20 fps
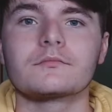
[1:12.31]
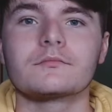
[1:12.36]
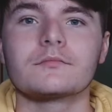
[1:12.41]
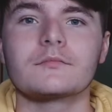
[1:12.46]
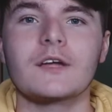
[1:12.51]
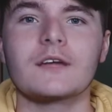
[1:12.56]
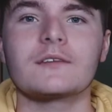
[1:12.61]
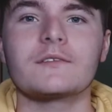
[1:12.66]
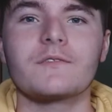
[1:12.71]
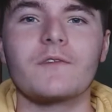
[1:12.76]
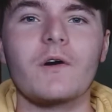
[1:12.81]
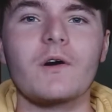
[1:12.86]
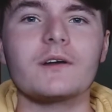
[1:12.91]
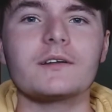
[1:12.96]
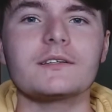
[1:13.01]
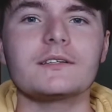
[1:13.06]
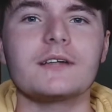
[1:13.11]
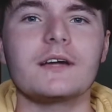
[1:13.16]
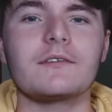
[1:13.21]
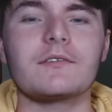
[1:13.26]
As far
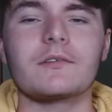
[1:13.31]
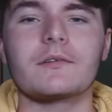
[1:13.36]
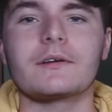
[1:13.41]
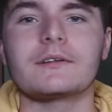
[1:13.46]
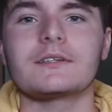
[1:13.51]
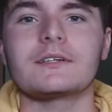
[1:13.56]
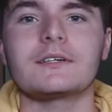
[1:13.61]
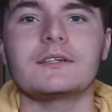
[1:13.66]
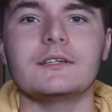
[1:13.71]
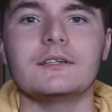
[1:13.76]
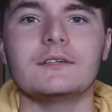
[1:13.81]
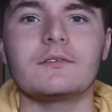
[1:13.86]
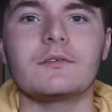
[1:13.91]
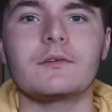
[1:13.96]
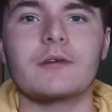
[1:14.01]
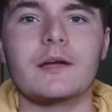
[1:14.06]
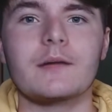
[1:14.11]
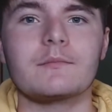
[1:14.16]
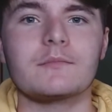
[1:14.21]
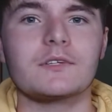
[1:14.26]
as the ever Resident Evil
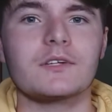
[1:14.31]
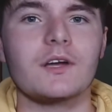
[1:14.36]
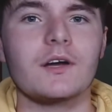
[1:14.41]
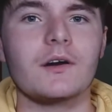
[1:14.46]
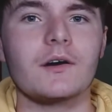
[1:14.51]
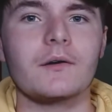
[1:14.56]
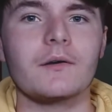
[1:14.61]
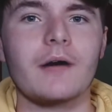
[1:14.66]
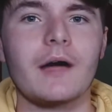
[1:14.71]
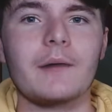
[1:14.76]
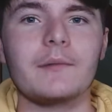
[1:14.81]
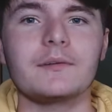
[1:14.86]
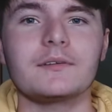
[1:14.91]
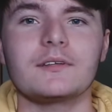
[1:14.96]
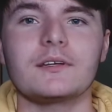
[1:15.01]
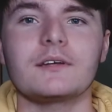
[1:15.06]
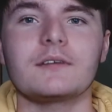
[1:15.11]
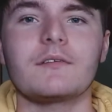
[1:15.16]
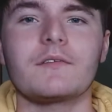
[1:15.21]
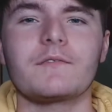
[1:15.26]
games go, I would
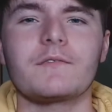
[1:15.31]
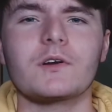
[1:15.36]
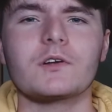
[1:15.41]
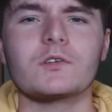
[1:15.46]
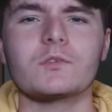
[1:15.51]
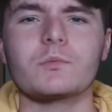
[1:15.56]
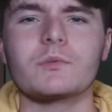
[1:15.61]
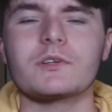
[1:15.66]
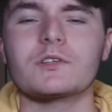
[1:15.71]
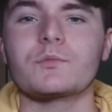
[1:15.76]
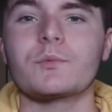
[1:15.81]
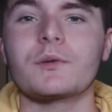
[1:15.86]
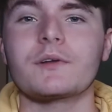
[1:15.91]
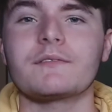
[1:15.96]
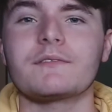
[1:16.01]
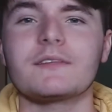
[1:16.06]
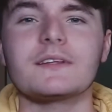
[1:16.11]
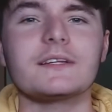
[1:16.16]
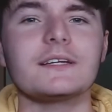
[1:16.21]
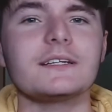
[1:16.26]
say the first one is one
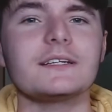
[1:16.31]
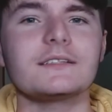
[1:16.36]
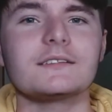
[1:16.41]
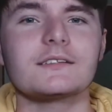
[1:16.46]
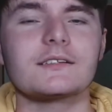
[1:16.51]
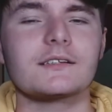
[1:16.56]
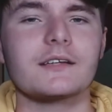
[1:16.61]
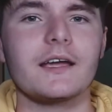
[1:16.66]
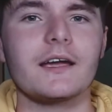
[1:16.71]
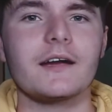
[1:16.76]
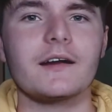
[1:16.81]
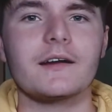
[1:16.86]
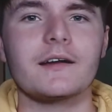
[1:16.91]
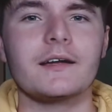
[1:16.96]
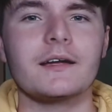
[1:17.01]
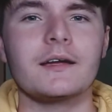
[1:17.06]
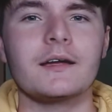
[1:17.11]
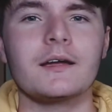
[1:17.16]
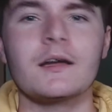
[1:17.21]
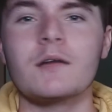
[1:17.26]
of the least
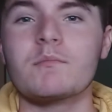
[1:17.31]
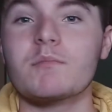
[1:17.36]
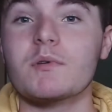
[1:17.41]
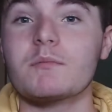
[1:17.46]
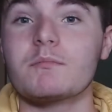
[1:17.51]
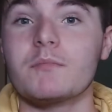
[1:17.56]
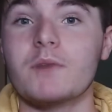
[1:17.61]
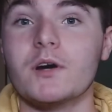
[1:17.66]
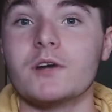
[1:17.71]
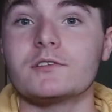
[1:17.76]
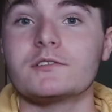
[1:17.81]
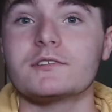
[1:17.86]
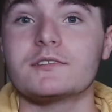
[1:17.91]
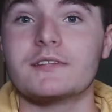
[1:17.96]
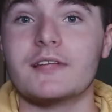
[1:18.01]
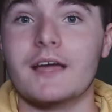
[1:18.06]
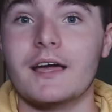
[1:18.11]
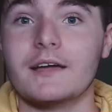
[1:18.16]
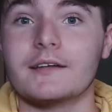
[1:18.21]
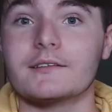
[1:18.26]
scary, but
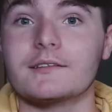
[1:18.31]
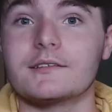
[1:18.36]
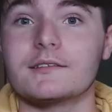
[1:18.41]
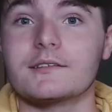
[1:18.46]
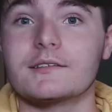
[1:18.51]
most tense.